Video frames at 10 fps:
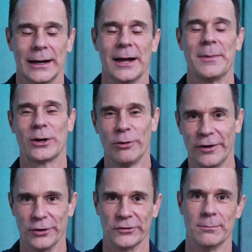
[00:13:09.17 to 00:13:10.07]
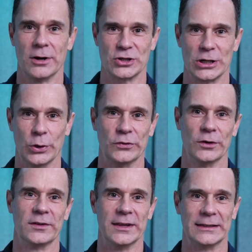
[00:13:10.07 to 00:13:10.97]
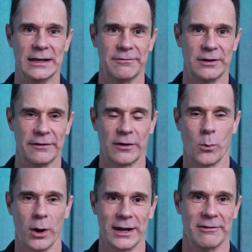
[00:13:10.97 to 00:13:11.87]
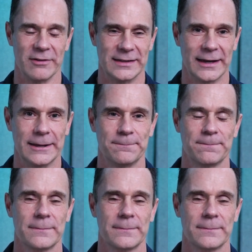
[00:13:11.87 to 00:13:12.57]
And my co-founders are much closer to the delivery of our work every day.